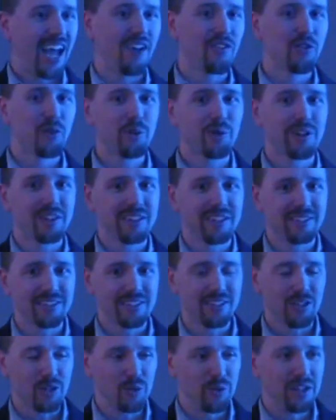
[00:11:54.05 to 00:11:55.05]
Every one of these
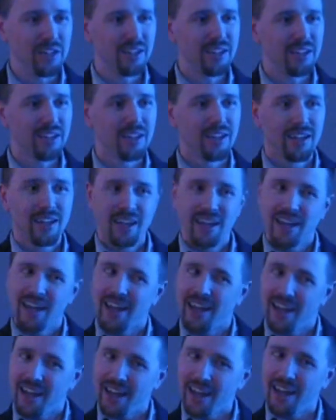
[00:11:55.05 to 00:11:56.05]
is unique.
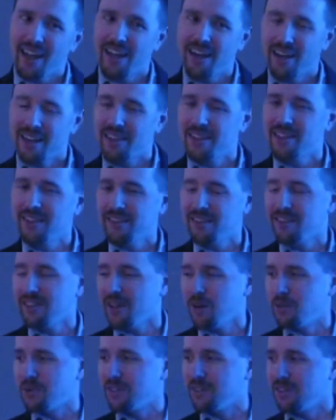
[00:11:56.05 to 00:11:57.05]
And I think
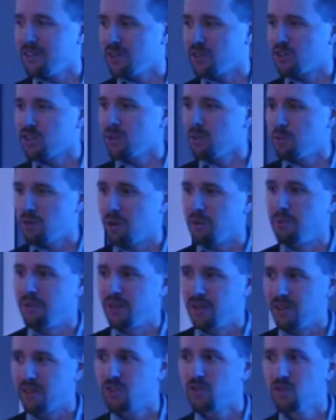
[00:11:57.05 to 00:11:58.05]
that was in there somewhere, but
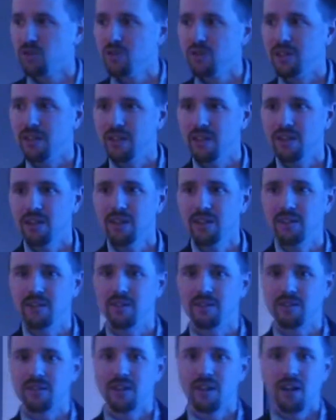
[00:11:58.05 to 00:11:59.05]
it truly
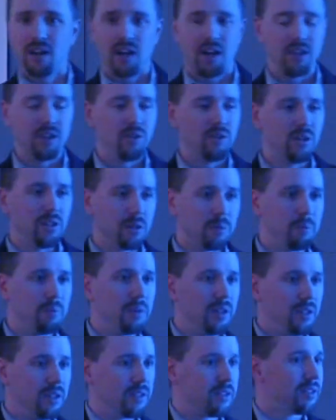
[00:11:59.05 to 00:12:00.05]
is a unique
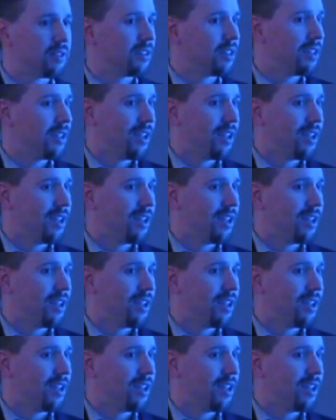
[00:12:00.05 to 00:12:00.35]
beast.